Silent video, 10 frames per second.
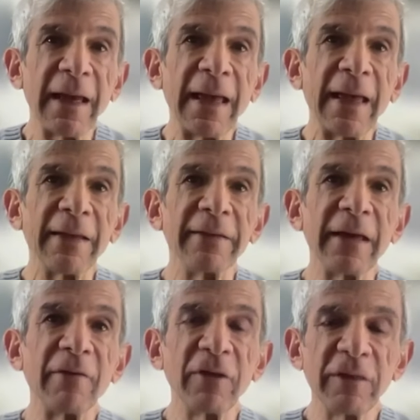and
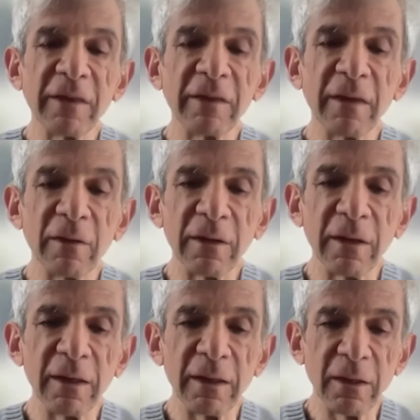everything that
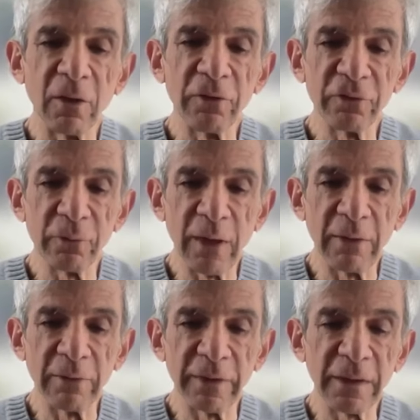uh, goes
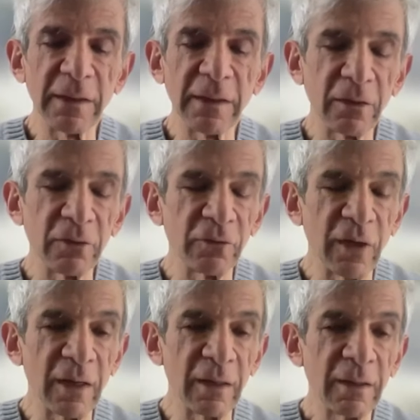around a clinical
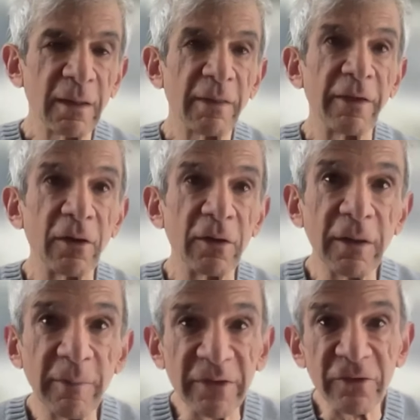trial, there are
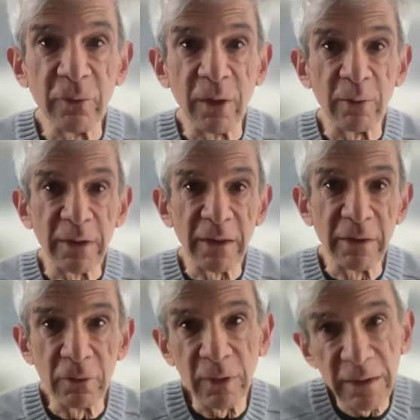limits to what we can
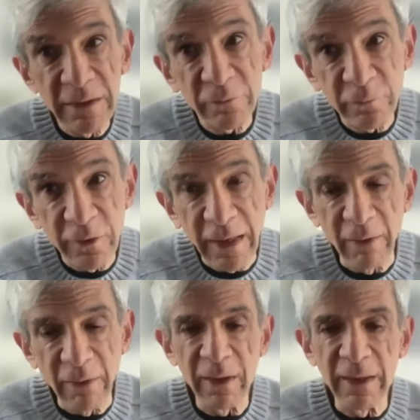do, at least for
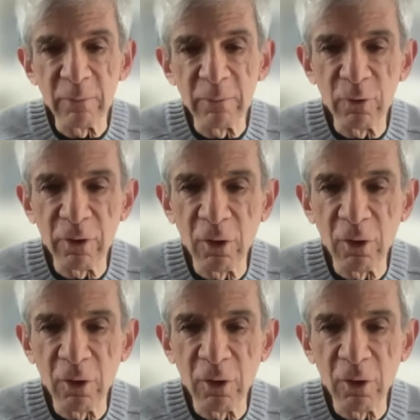now. And we're